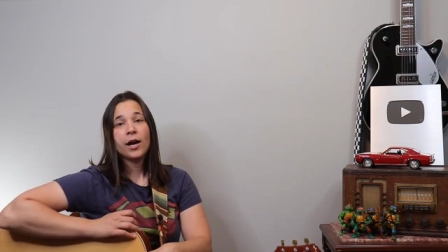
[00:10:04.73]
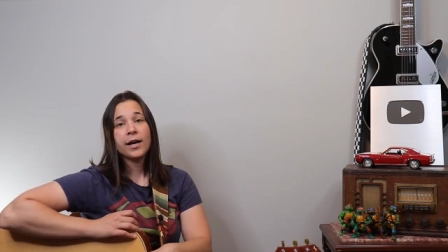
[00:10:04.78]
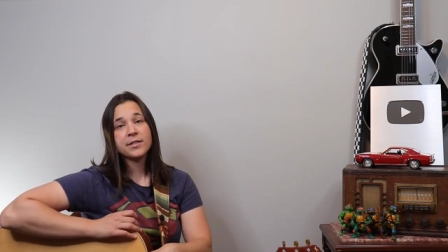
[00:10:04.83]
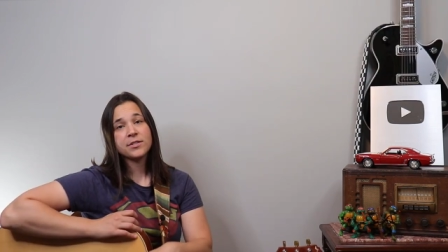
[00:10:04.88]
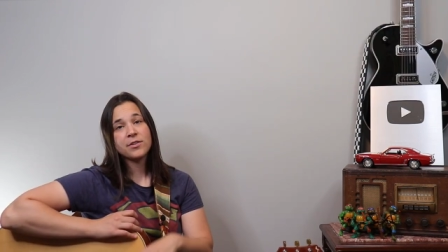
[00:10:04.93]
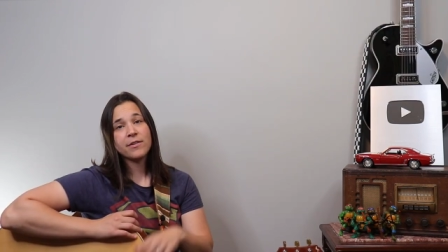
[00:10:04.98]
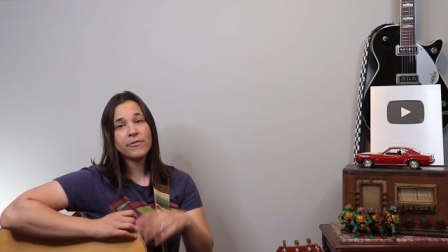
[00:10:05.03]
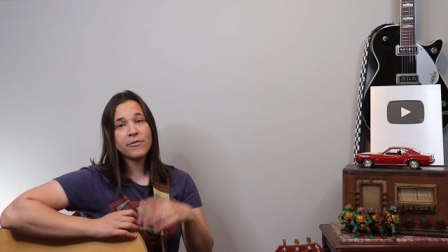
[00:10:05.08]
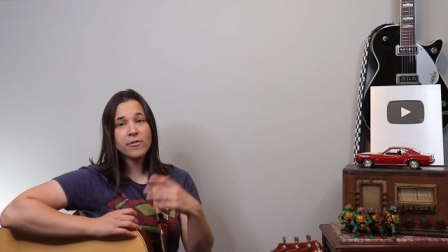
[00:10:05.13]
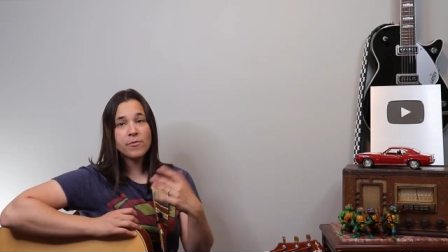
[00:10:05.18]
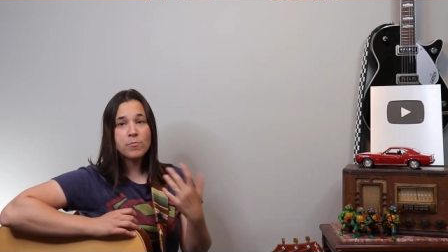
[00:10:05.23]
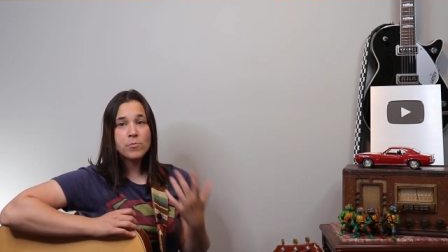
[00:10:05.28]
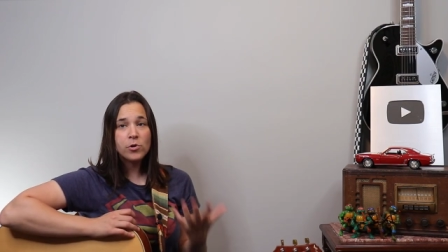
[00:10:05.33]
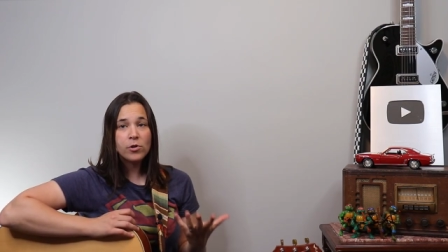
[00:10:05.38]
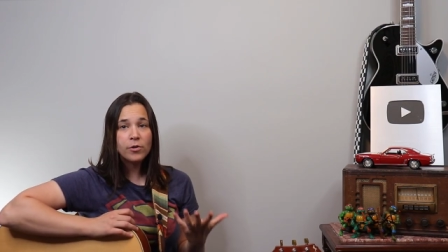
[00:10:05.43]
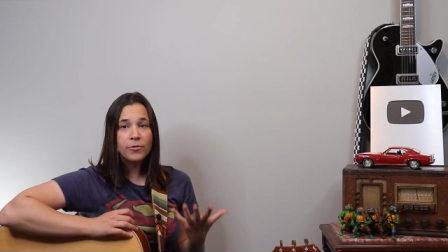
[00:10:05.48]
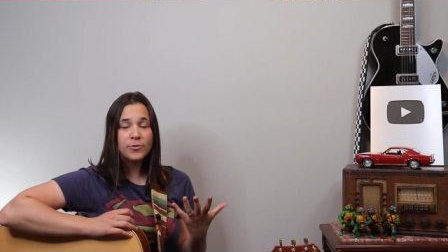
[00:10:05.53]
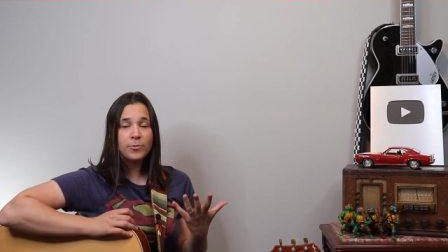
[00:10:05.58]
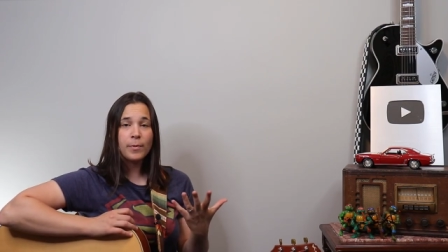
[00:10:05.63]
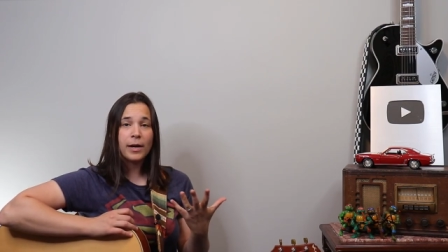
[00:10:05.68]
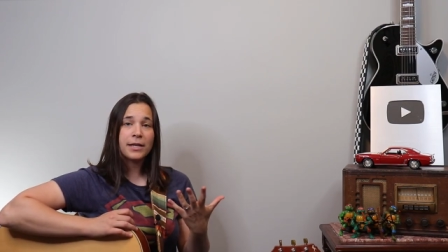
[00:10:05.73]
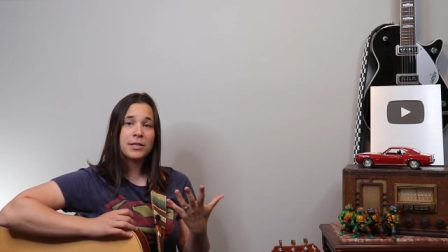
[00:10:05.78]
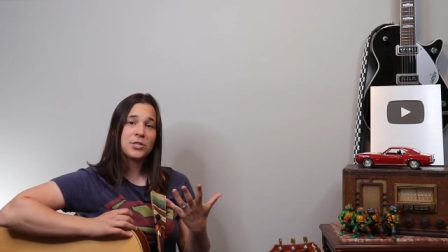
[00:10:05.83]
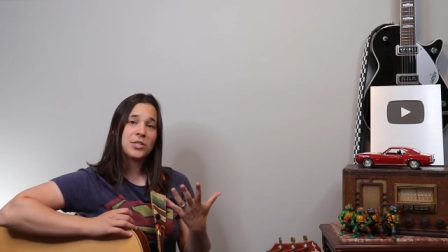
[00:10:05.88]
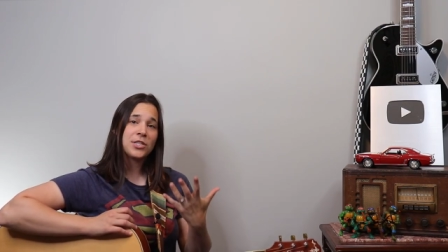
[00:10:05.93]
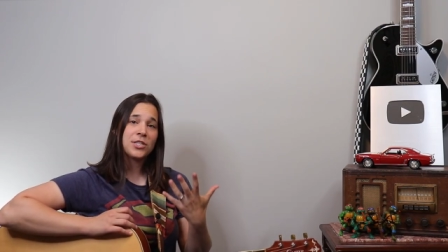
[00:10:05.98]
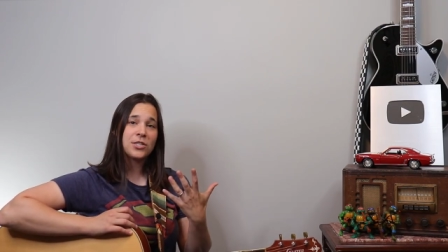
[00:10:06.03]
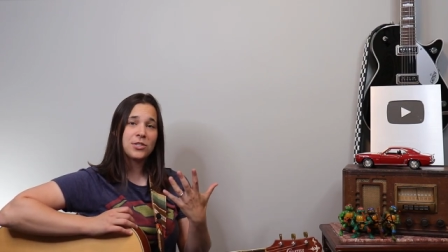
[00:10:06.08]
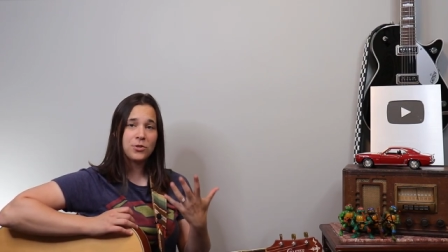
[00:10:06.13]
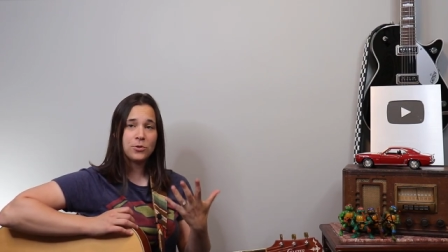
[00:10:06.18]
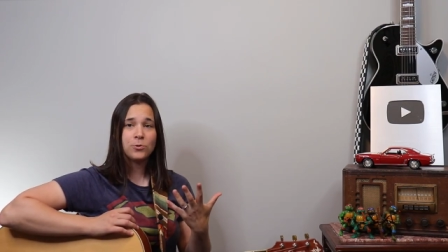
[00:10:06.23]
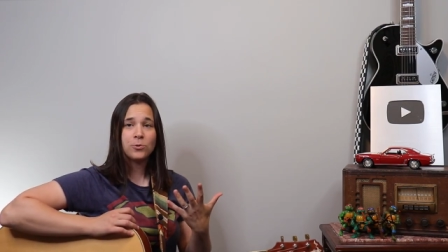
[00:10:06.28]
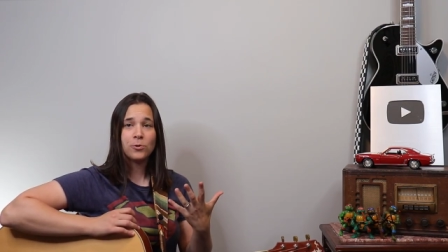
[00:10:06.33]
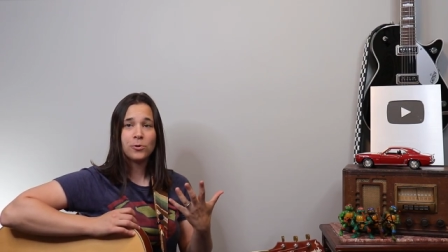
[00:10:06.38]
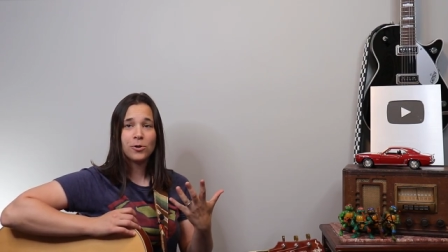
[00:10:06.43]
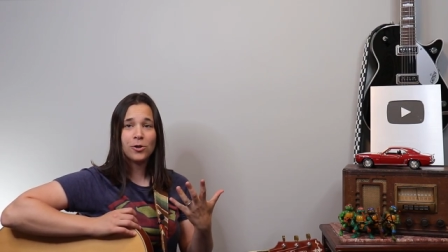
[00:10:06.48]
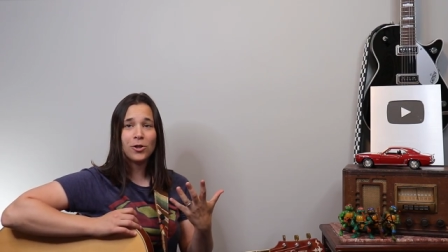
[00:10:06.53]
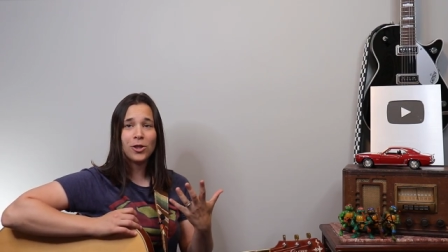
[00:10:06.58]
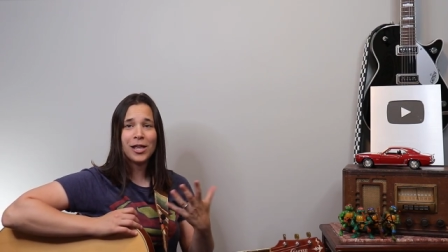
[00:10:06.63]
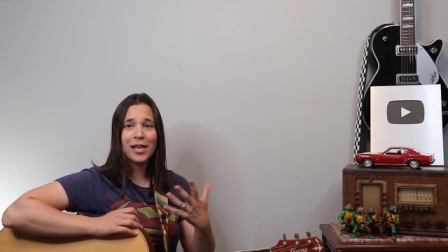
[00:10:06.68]
All right, so I've removed my
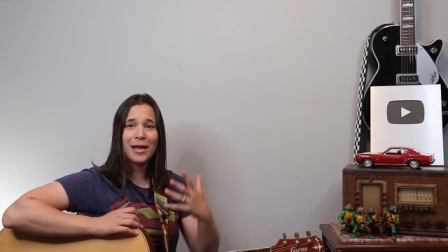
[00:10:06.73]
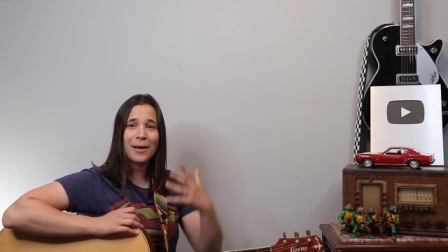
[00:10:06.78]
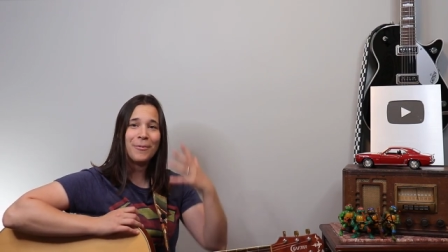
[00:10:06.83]
stool.